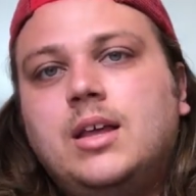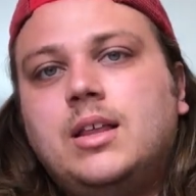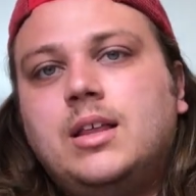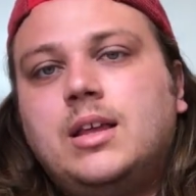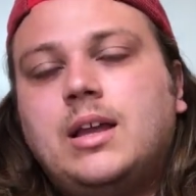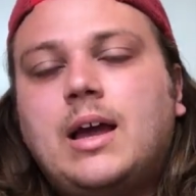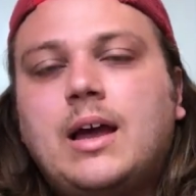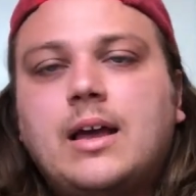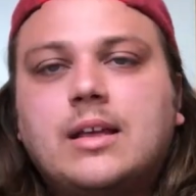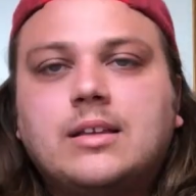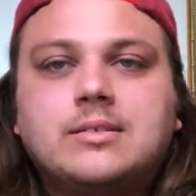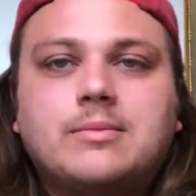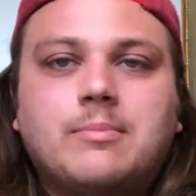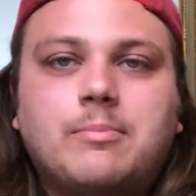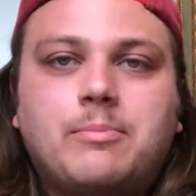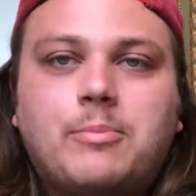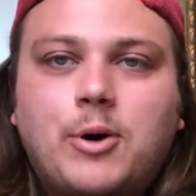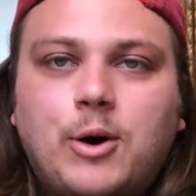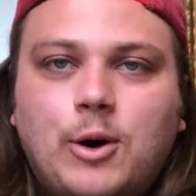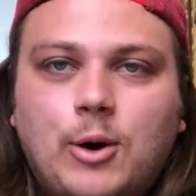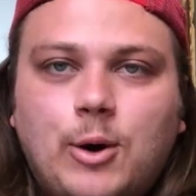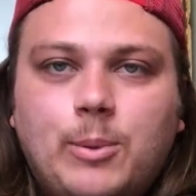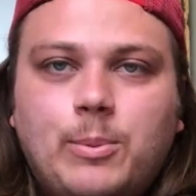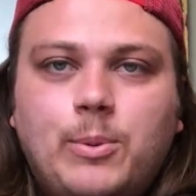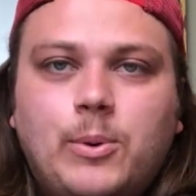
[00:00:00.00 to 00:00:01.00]
They got some
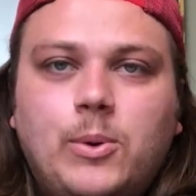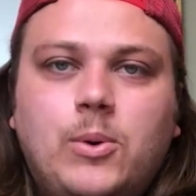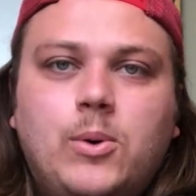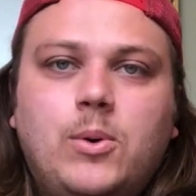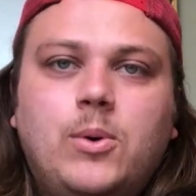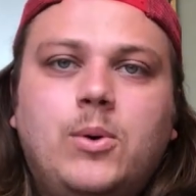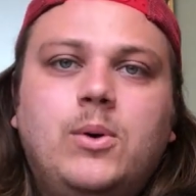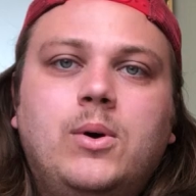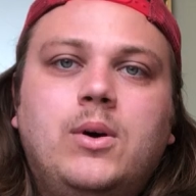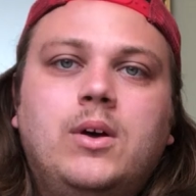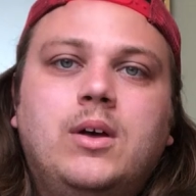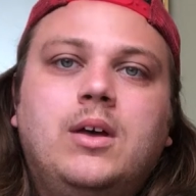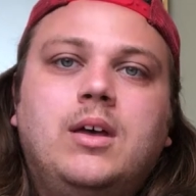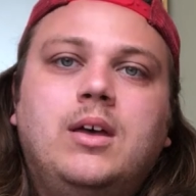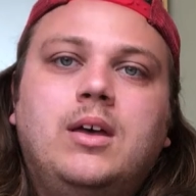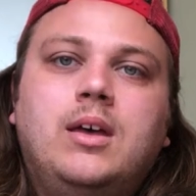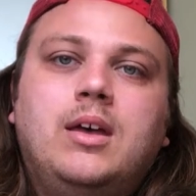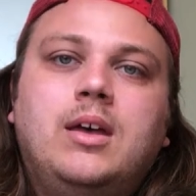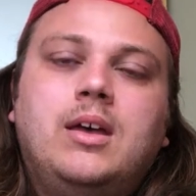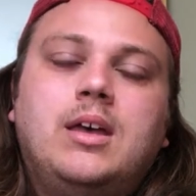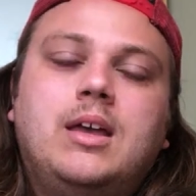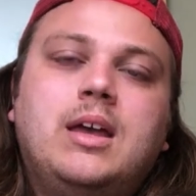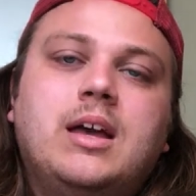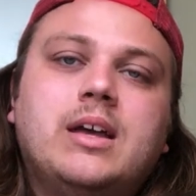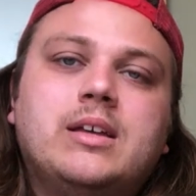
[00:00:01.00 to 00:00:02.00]
purple,
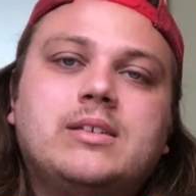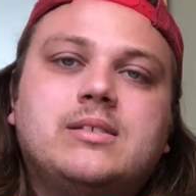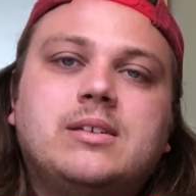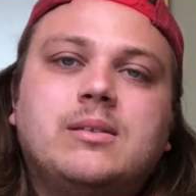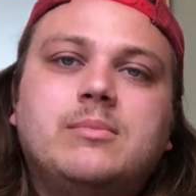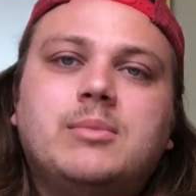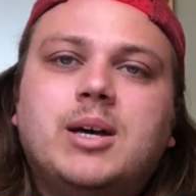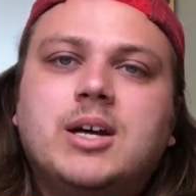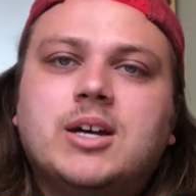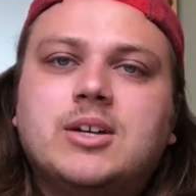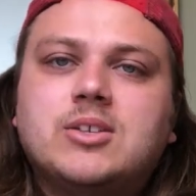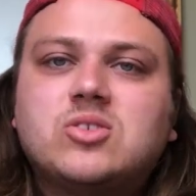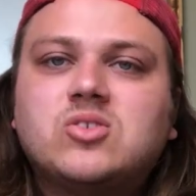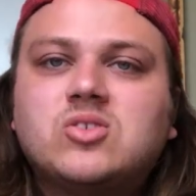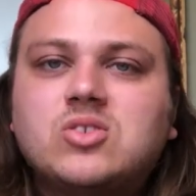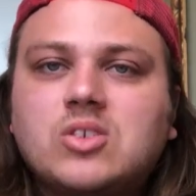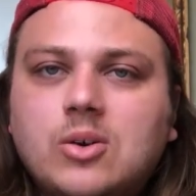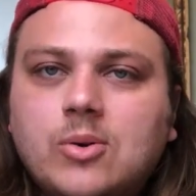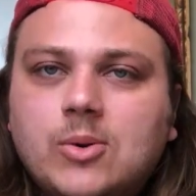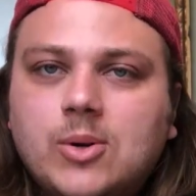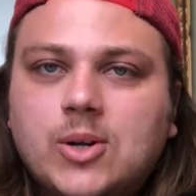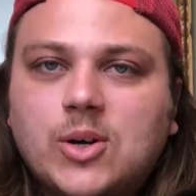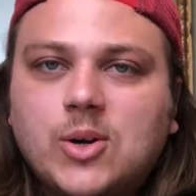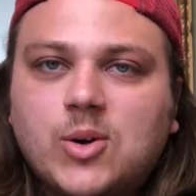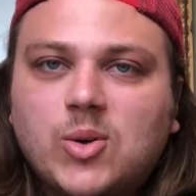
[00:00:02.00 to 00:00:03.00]
got some
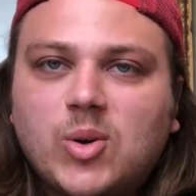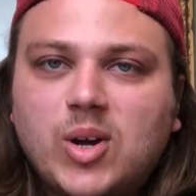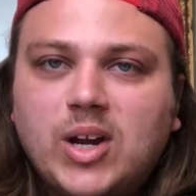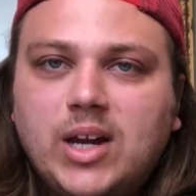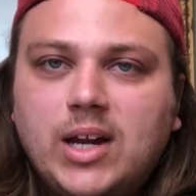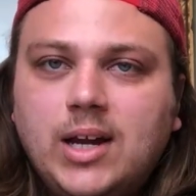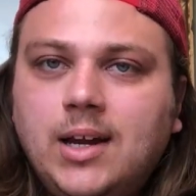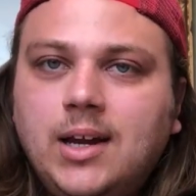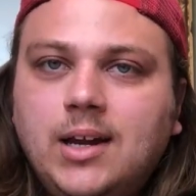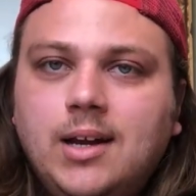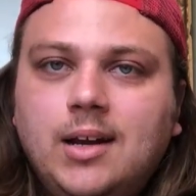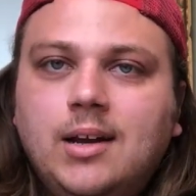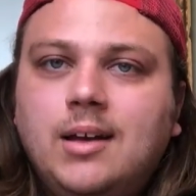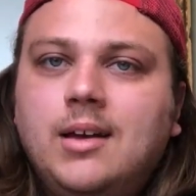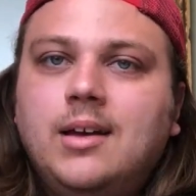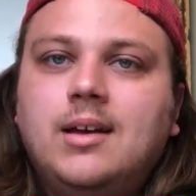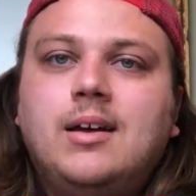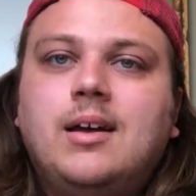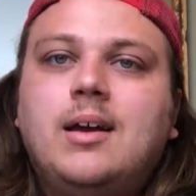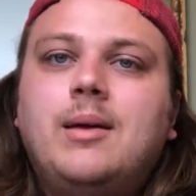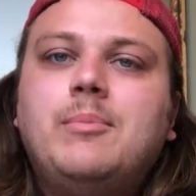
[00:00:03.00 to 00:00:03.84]
soda green.